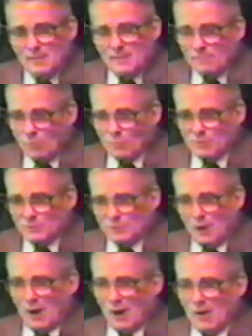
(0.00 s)

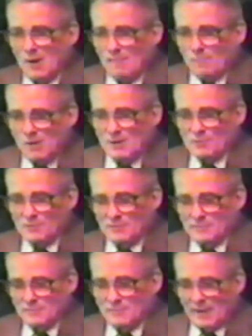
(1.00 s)
Brokenshire,
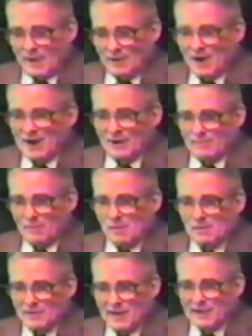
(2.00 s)
Princeton, and
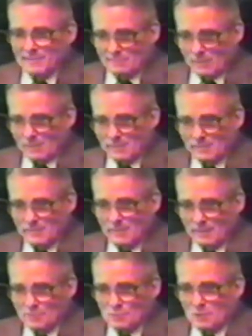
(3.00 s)
Heidelberg, Edinburgh
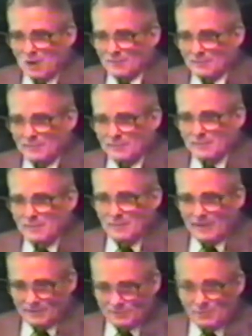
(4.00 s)
in Scotland
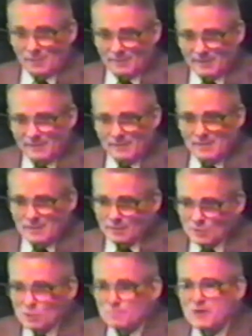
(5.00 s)
and Germany.
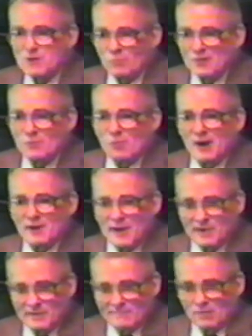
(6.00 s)
Could speak, read, write
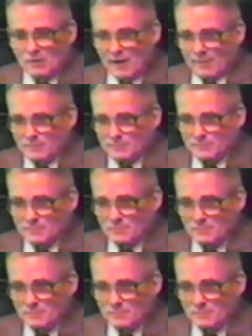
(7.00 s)
eight different languages.